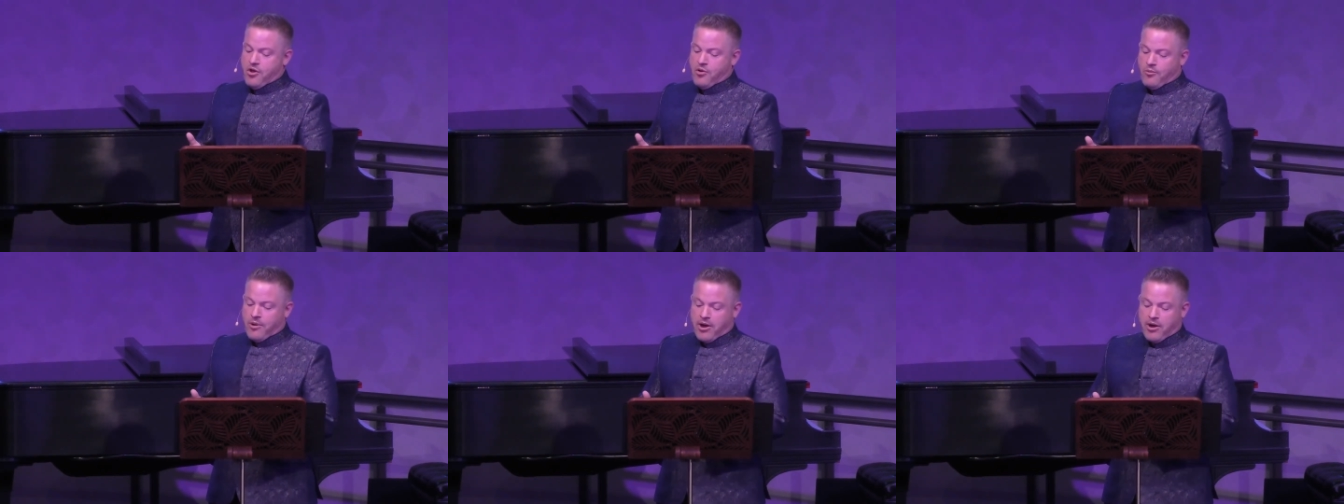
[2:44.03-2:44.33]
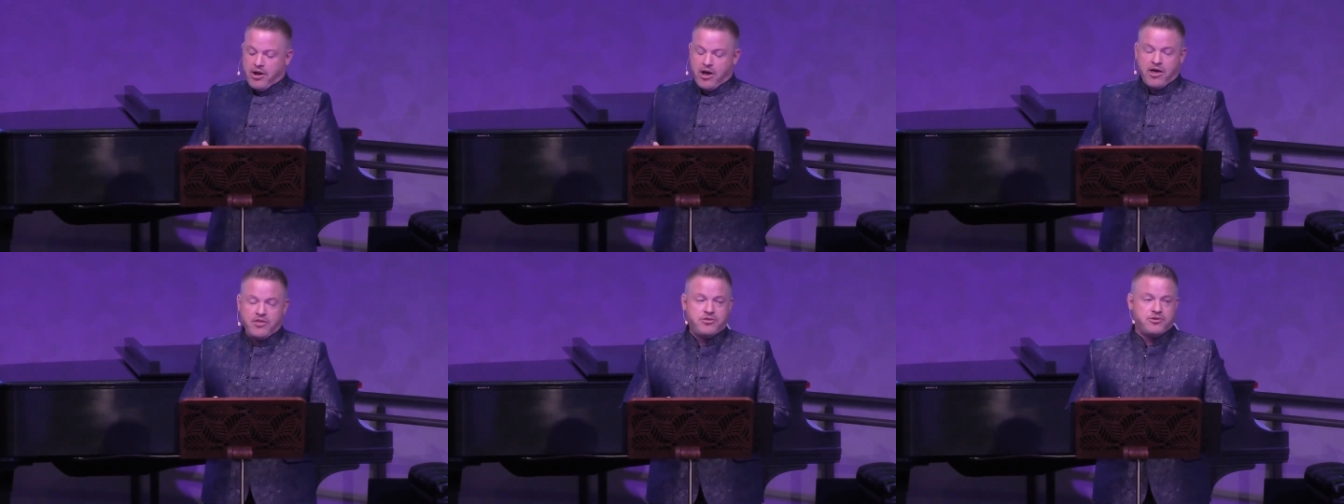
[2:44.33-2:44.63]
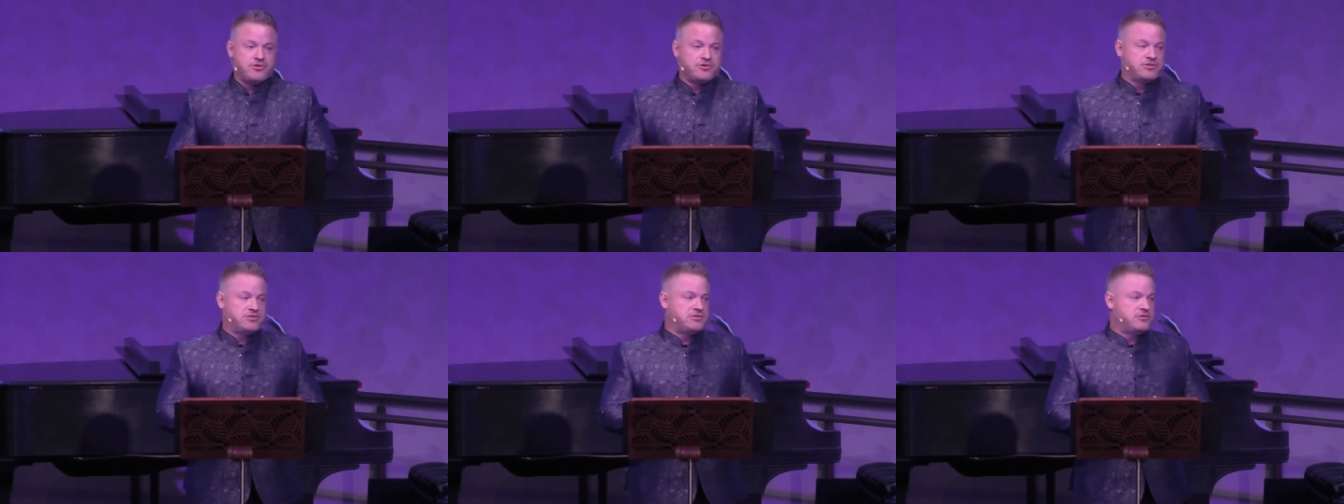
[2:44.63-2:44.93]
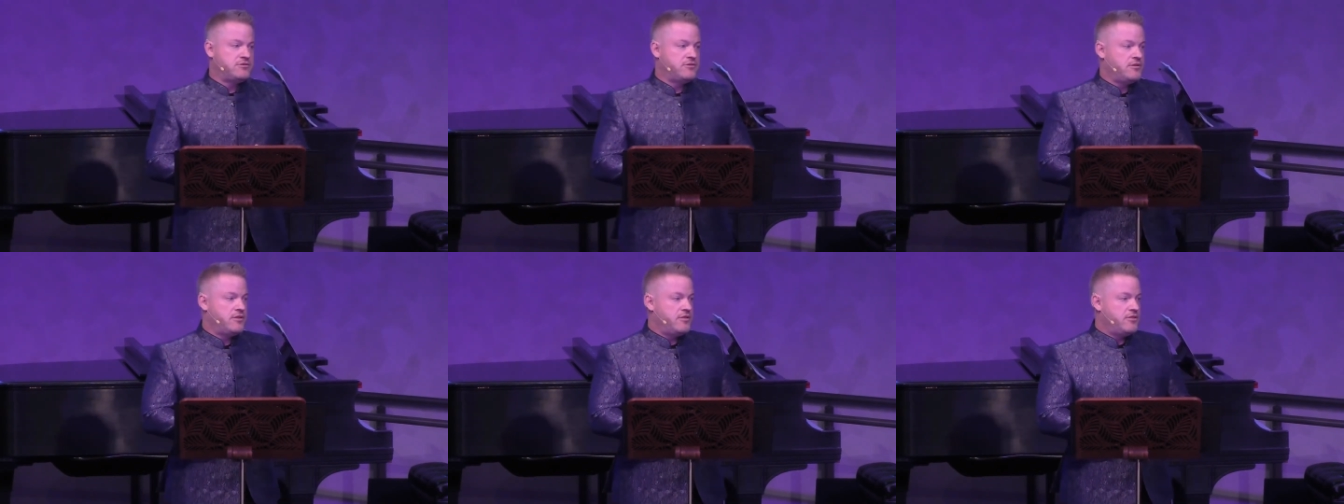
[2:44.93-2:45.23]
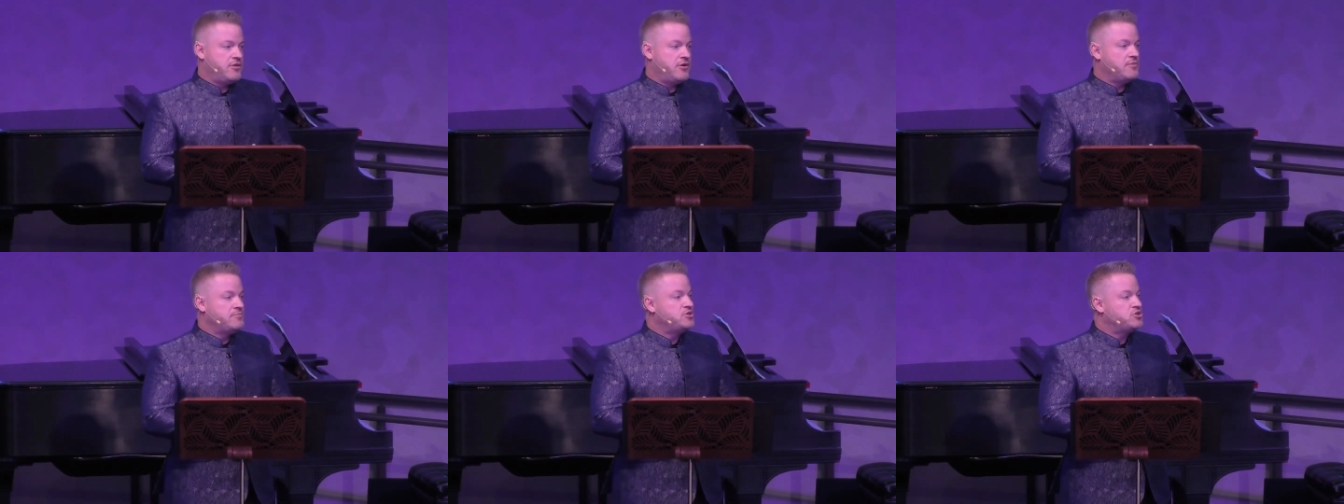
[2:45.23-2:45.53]
while others,
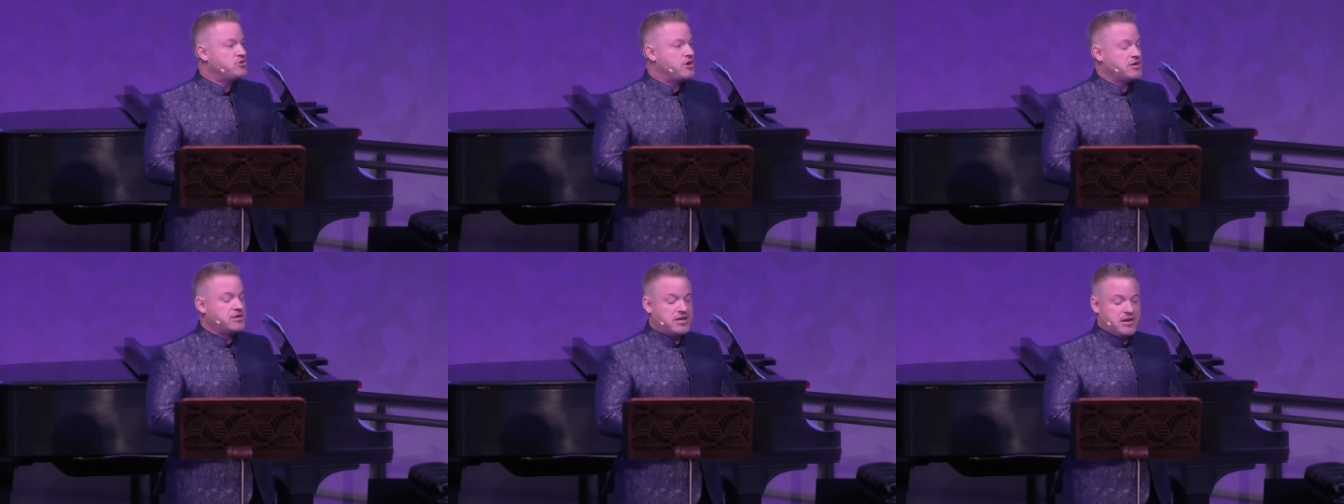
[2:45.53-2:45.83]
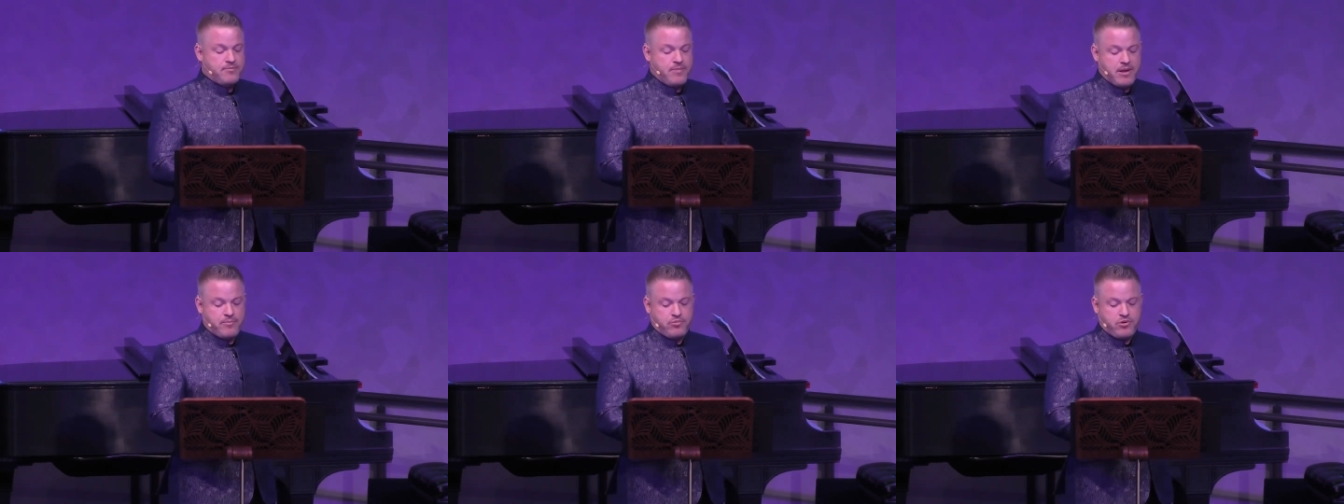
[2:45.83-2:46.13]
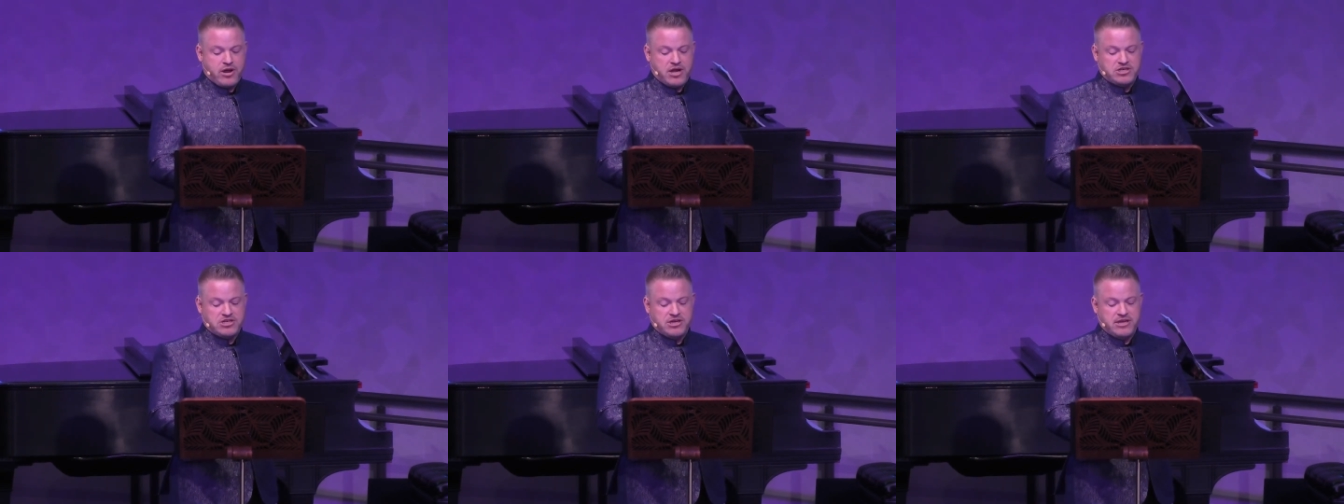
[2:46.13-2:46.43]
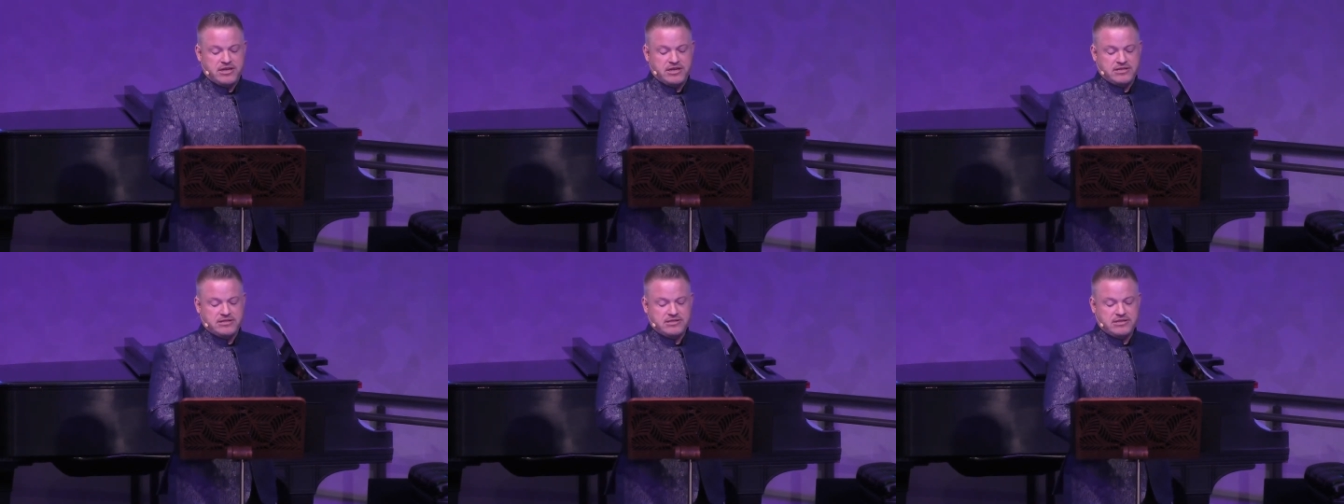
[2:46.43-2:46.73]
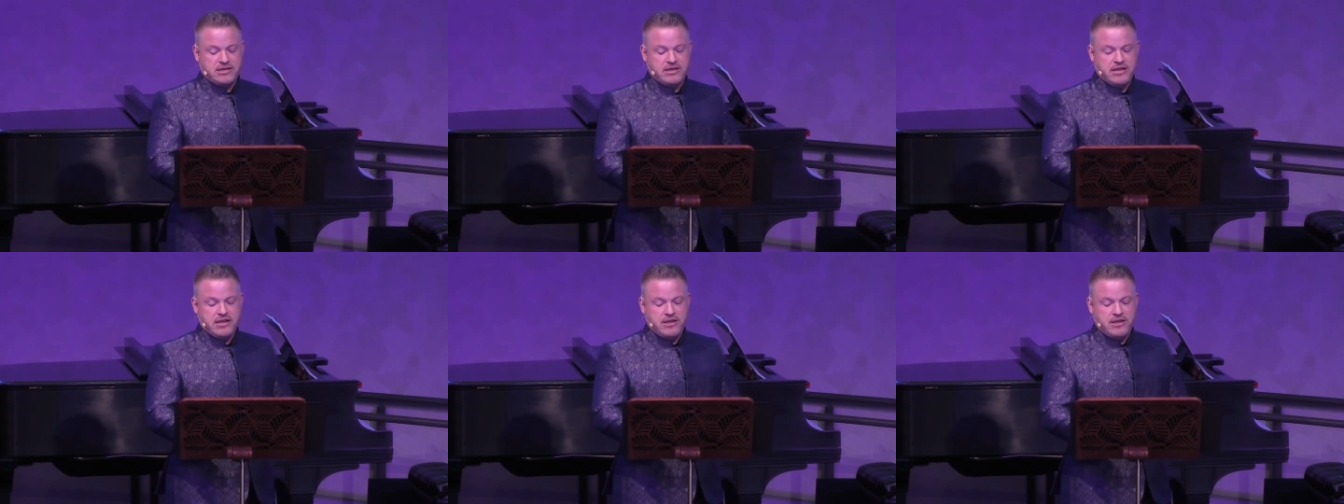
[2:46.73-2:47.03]
they're obstructed by prejudice.